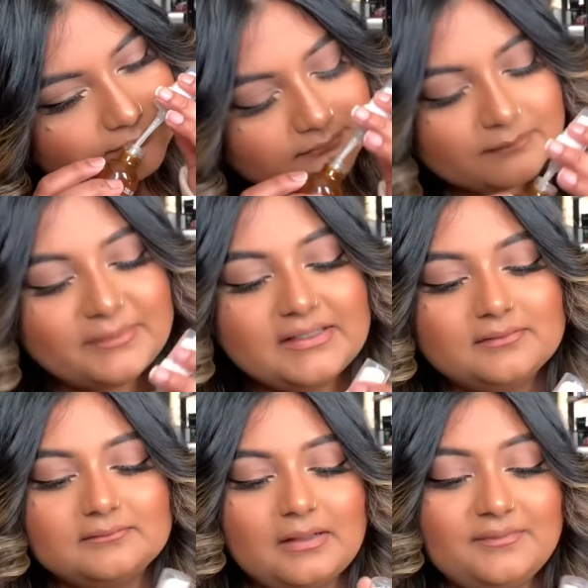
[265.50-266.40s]
But
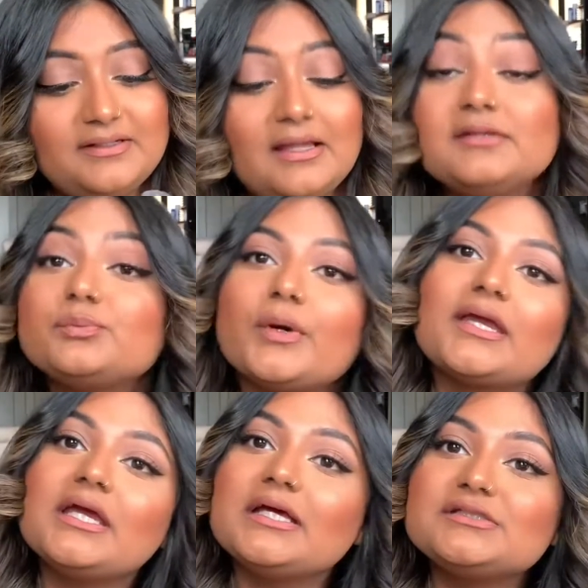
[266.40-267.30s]
I mean, it's working
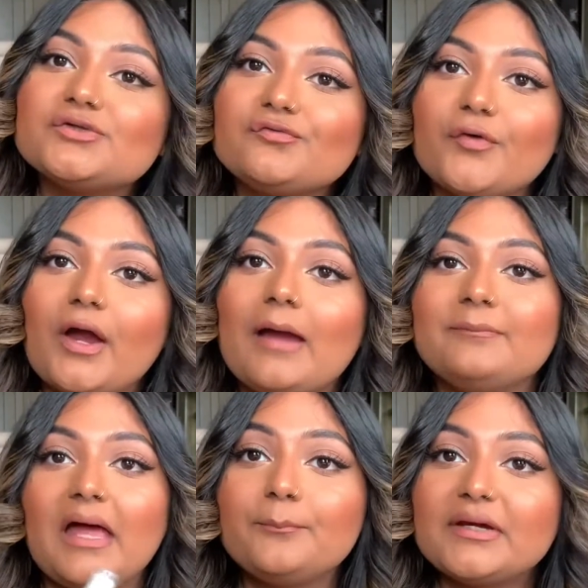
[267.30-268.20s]
good so far. I'm
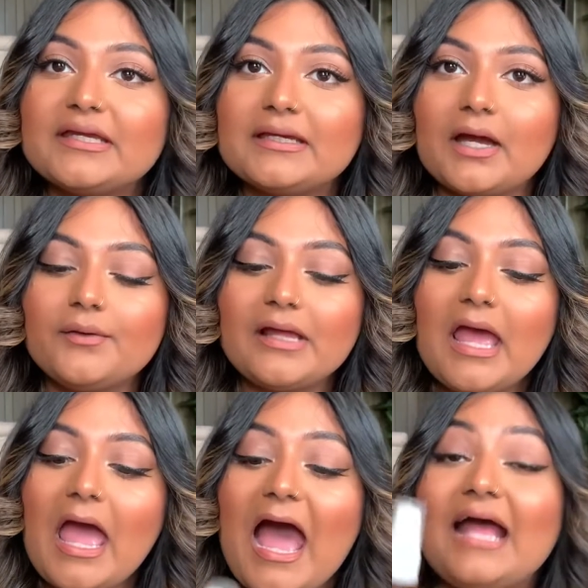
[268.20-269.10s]
not breaking out.
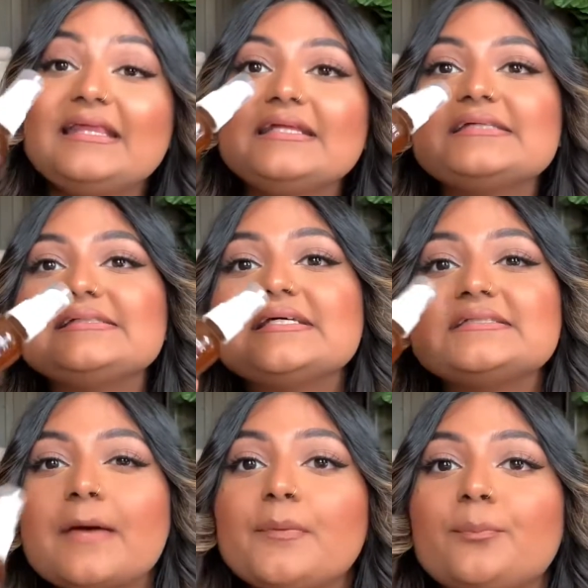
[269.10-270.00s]
I think this is the
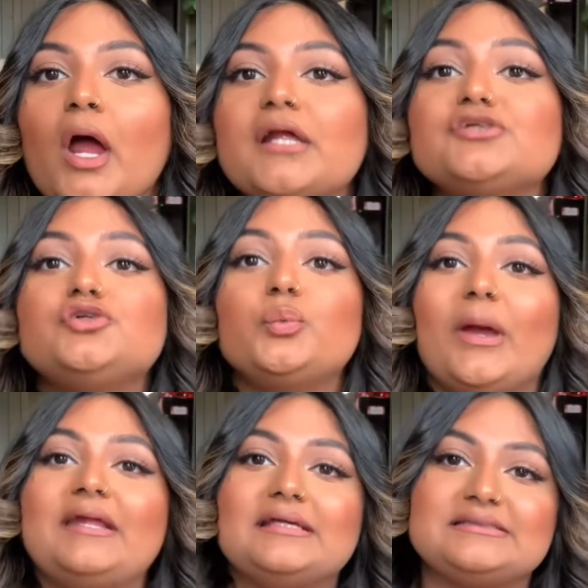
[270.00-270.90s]
type of product you
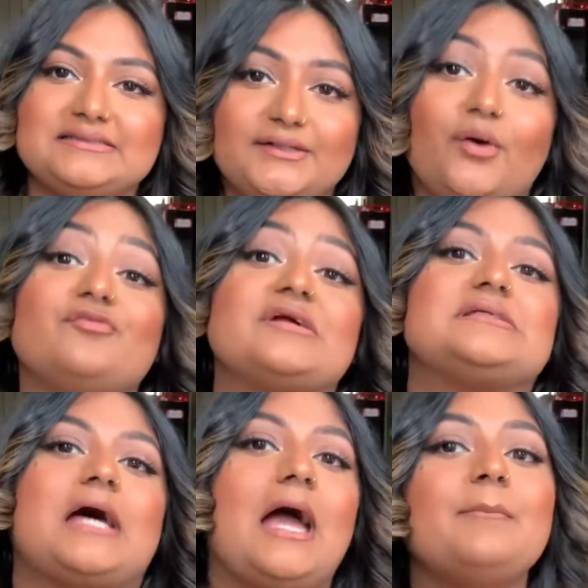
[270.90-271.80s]
wait and see over
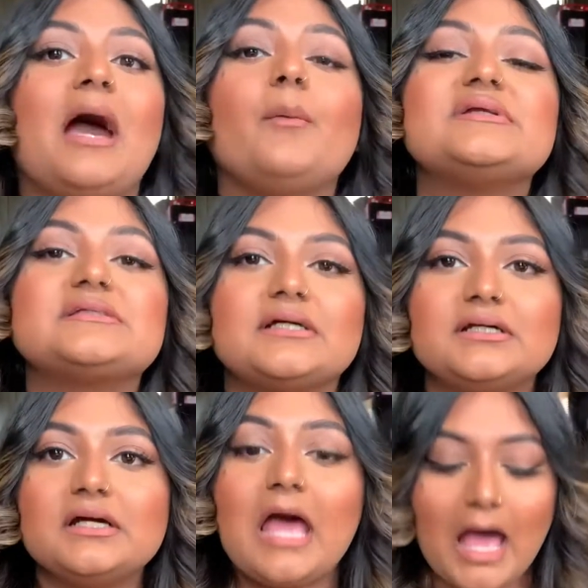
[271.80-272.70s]
time how it's
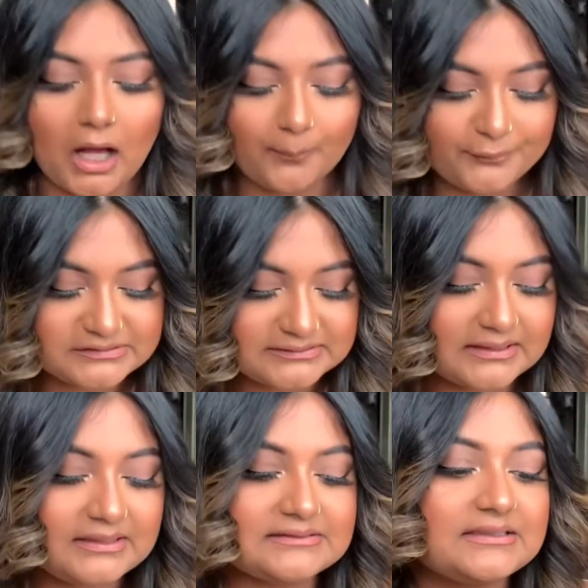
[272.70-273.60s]
gonna help your skin,
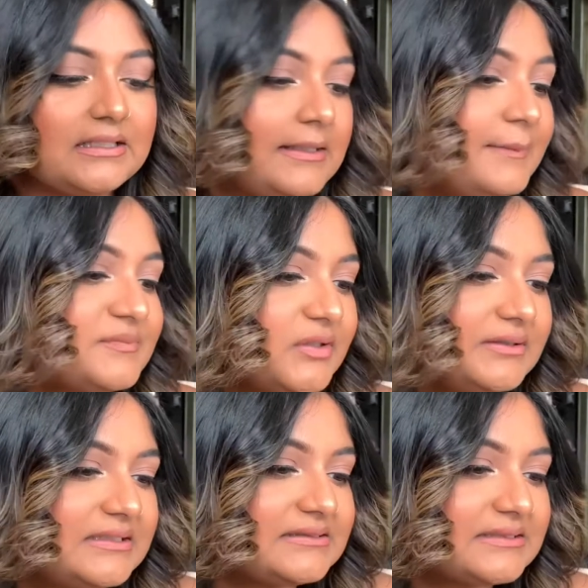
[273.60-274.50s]
because the claims on
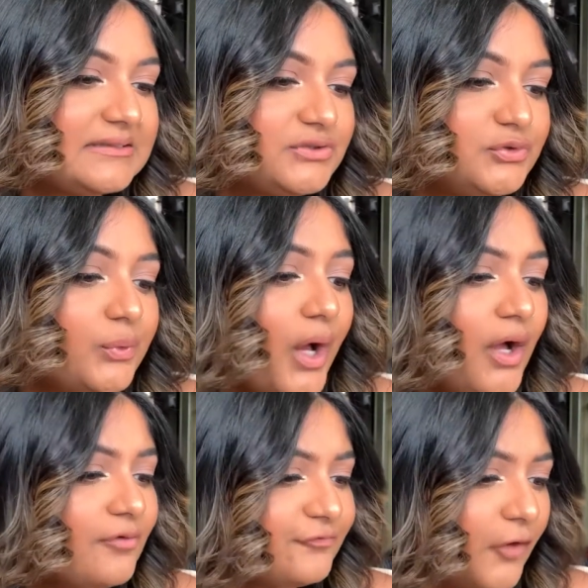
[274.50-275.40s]
this is to
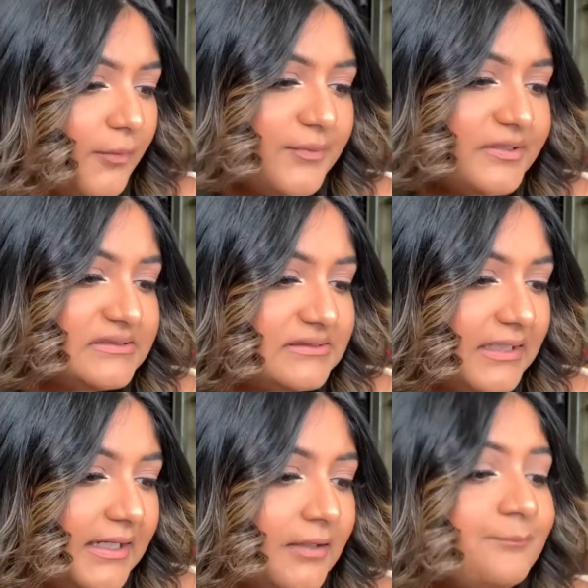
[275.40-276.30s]
firm your
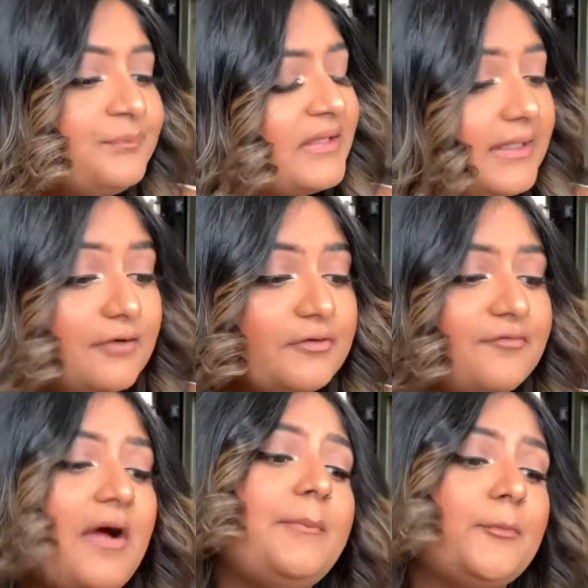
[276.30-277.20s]
skin, get rid of
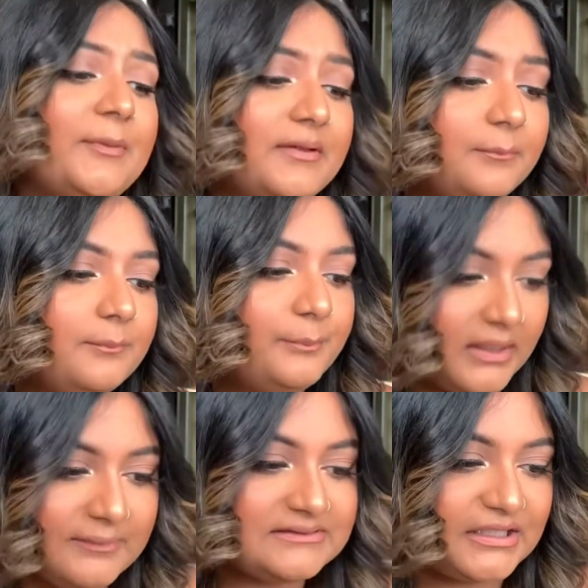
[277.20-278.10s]

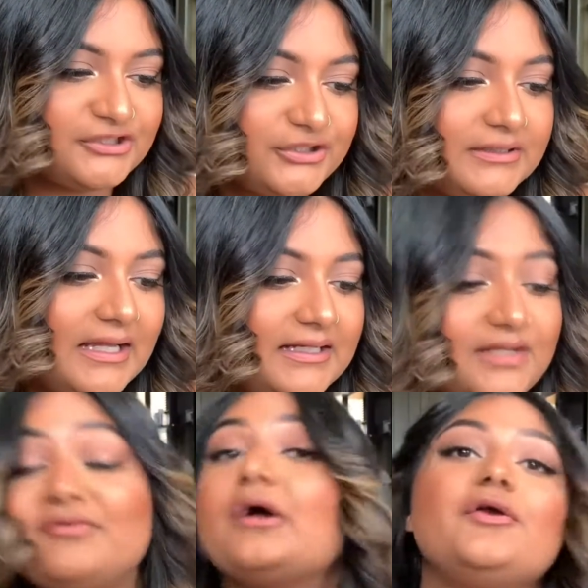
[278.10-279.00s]
hyperpigmentation, and
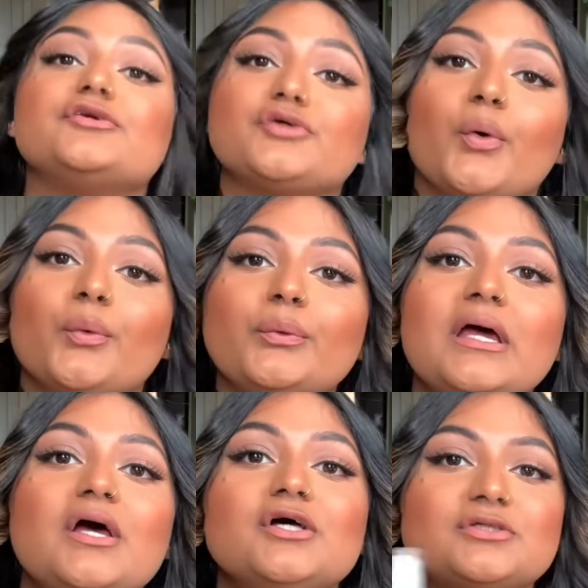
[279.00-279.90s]
even out your tone.
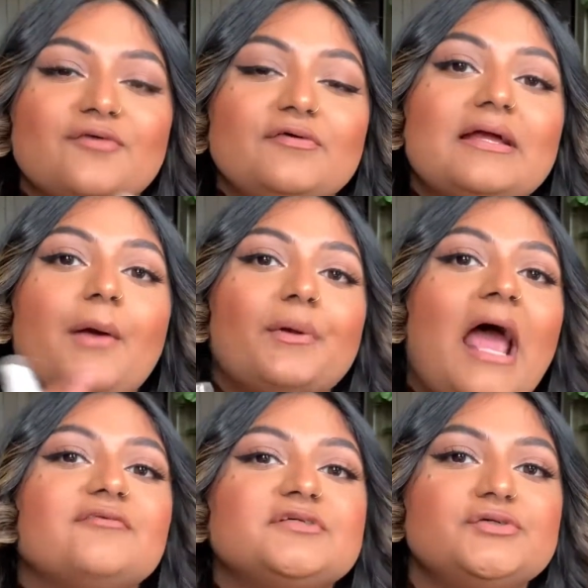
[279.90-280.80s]
So I feel like I would
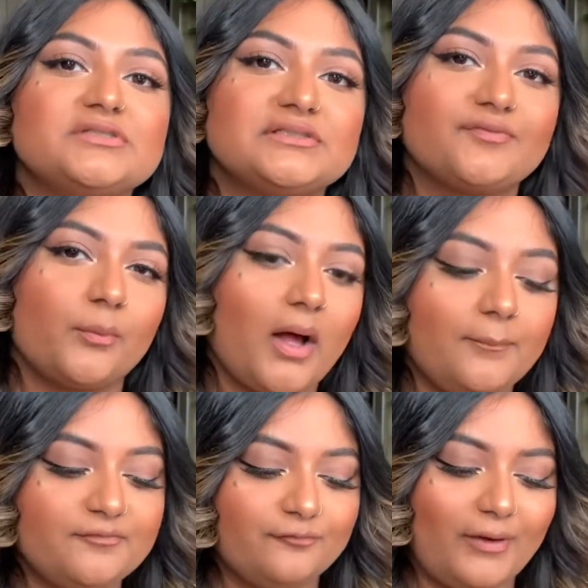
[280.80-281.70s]
have to use this for a while
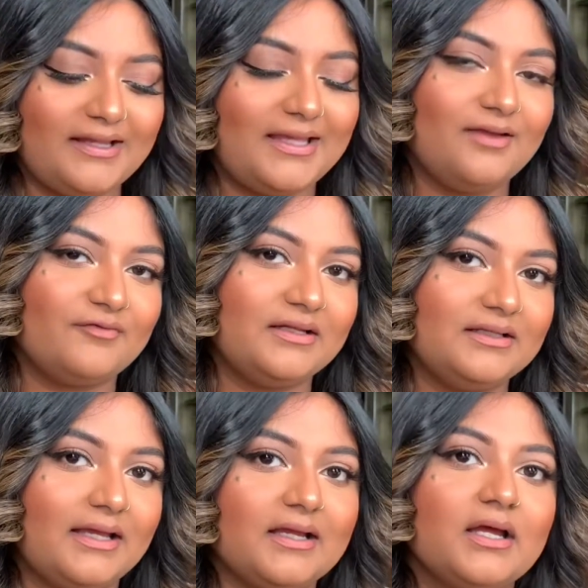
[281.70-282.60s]
before I gave any
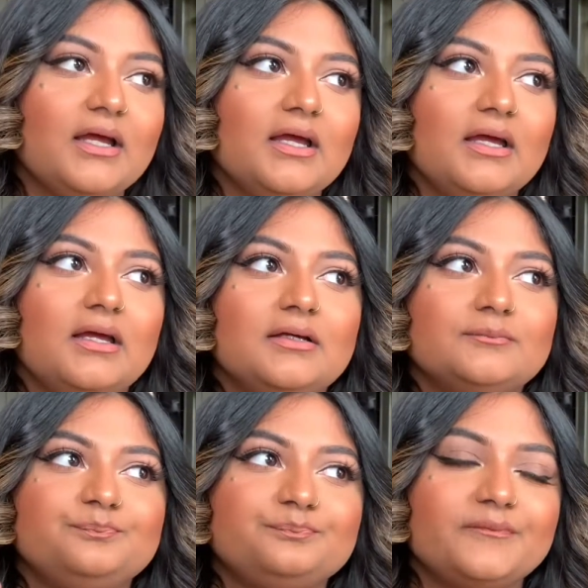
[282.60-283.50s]
like
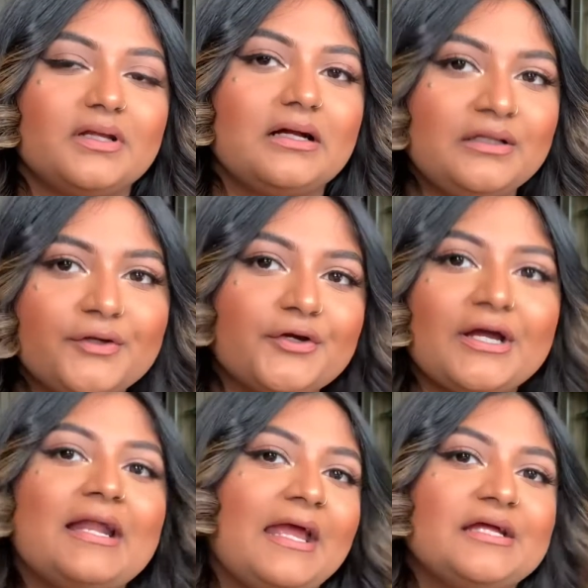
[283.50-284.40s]

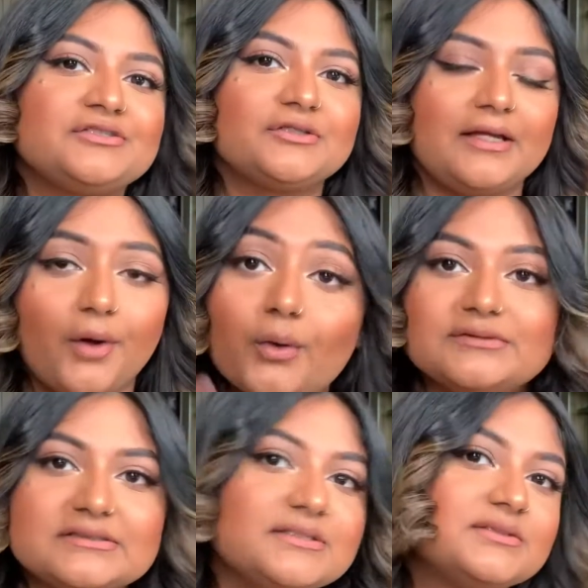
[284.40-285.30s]
clear-cut answer like, oh,
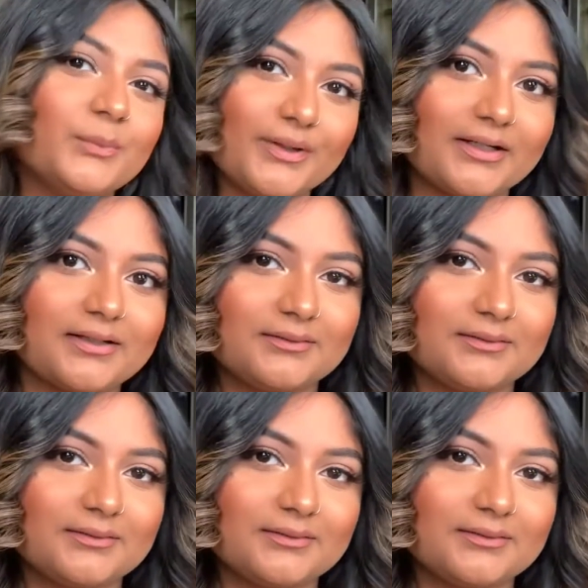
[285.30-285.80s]
does this work?